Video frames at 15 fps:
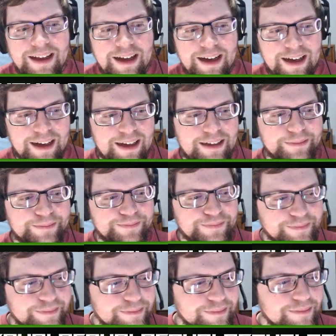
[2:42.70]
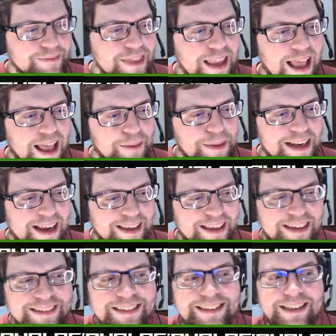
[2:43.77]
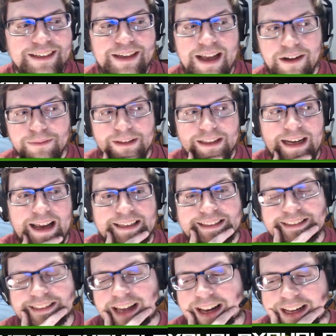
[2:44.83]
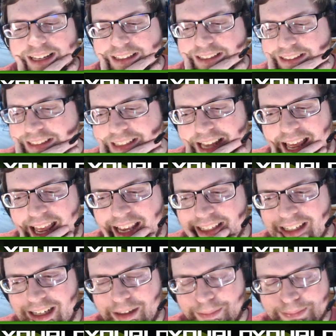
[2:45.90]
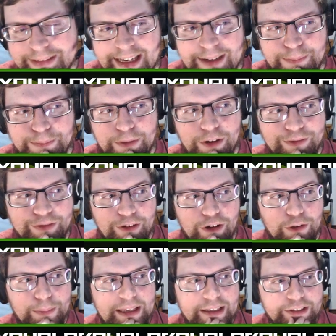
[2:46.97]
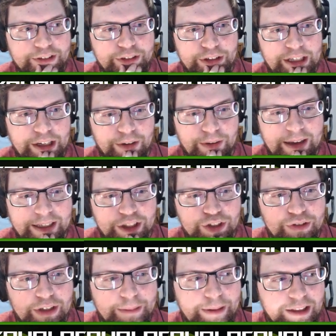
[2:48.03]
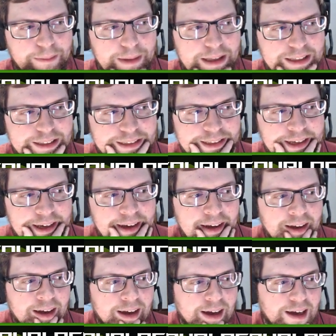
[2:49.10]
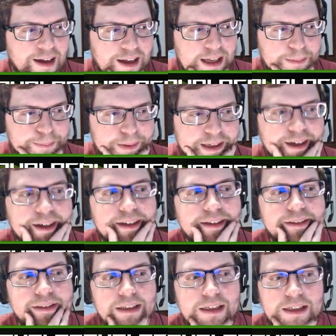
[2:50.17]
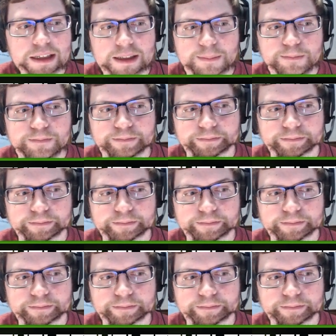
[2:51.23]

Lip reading: um, I mean, I guess it didn't help that I decided today to update both OBS Studio and Stream Elements, because they